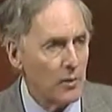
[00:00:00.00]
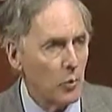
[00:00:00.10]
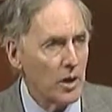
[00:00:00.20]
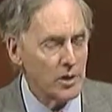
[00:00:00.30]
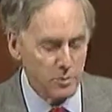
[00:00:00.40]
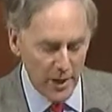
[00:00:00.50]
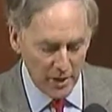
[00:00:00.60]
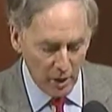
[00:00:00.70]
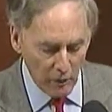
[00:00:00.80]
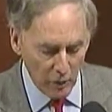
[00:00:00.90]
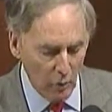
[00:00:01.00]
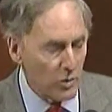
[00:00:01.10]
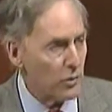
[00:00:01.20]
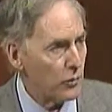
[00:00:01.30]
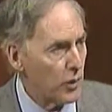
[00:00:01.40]
where it spent over
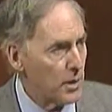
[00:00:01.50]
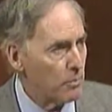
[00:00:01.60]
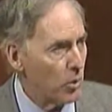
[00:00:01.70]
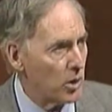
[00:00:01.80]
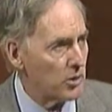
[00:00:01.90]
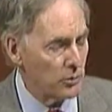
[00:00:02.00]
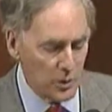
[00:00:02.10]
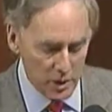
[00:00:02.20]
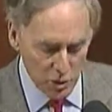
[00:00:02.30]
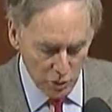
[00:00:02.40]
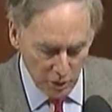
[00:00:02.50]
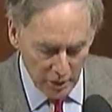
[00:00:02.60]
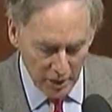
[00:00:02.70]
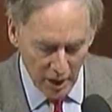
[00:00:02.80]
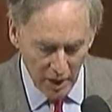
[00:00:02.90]
$3.3
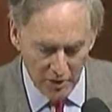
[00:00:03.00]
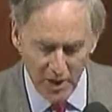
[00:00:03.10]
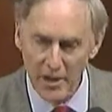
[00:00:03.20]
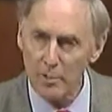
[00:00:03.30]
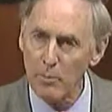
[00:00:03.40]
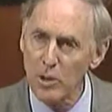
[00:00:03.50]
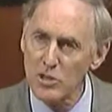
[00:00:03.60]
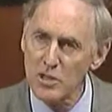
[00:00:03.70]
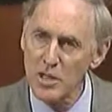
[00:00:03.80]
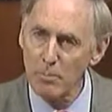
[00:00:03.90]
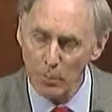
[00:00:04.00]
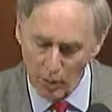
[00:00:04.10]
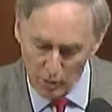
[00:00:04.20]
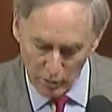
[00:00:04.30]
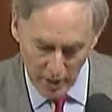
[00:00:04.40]
trillion in emergency
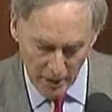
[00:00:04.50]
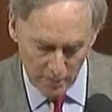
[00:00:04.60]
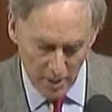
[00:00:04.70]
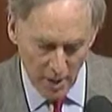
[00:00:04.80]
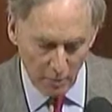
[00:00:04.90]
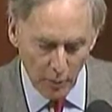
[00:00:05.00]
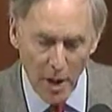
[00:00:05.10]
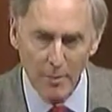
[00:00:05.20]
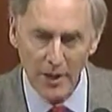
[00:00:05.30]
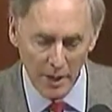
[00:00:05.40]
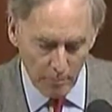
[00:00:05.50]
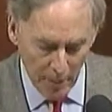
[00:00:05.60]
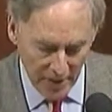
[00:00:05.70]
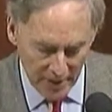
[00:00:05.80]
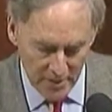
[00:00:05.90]
programs propping up
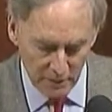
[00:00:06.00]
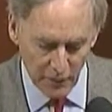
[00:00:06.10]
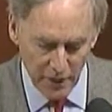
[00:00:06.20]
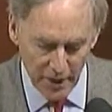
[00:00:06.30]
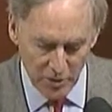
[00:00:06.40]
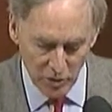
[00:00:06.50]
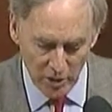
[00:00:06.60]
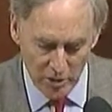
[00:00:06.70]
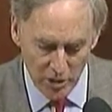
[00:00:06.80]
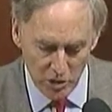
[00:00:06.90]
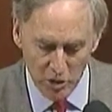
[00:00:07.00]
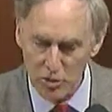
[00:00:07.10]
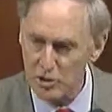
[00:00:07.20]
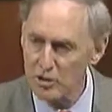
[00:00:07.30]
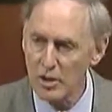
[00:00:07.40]
banks and financial
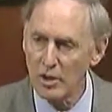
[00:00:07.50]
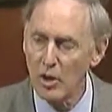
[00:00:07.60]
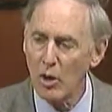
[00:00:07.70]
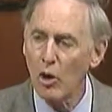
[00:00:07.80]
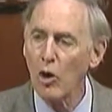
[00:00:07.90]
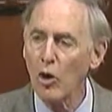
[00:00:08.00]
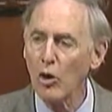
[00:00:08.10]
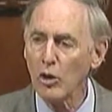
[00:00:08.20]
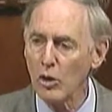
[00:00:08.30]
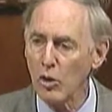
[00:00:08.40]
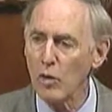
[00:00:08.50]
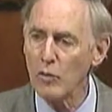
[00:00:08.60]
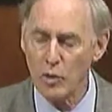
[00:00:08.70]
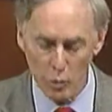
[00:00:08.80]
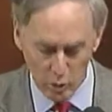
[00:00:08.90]
institutions all
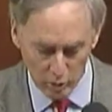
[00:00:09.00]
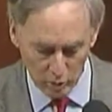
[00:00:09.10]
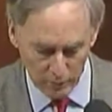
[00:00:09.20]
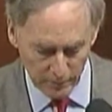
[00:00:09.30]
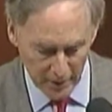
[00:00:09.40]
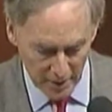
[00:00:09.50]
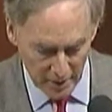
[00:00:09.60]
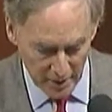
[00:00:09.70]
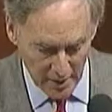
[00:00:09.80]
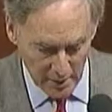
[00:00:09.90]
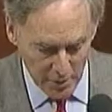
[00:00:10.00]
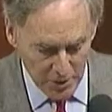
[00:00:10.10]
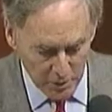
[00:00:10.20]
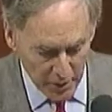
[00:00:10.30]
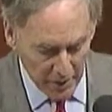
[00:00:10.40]
over the world.
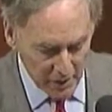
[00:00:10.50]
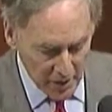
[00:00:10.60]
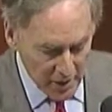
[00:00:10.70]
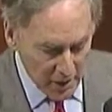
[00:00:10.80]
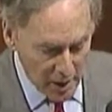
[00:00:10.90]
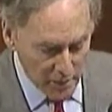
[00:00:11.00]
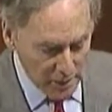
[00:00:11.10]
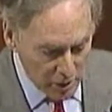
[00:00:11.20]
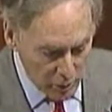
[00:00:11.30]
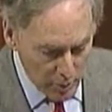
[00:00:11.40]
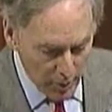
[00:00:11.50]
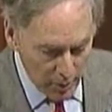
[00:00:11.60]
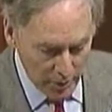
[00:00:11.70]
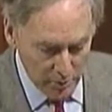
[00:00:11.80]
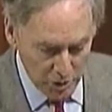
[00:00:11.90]
Mr. Speaker, the incoming new
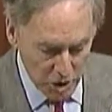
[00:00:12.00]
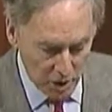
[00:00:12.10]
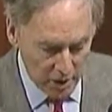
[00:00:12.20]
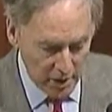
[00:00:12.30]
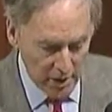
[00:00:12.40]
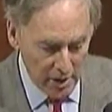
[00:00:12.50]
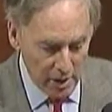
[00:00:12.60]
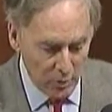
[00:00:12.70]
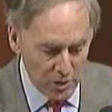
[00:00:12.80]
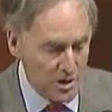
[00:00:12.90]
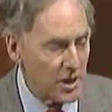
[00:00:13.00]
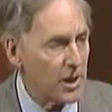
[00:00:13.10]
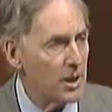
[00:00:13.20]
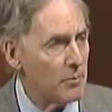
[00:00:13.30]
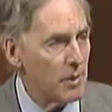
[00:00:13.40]
Republican majority which
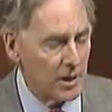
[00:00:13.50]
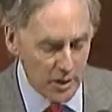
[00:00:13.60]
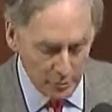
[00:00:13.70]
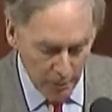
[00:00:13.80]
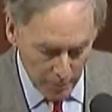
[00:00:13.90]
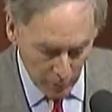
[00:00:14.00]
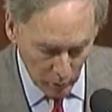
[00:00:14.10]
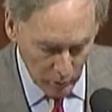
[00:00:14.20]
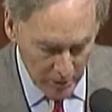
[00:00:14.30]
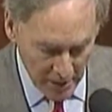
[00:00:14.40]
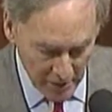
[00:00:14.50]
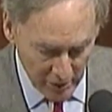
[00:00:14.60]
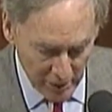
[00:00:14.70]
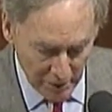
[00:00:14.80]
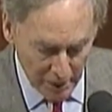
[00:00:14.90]
the American people
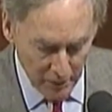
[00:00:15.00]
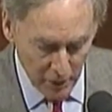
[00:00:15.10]
resoundingly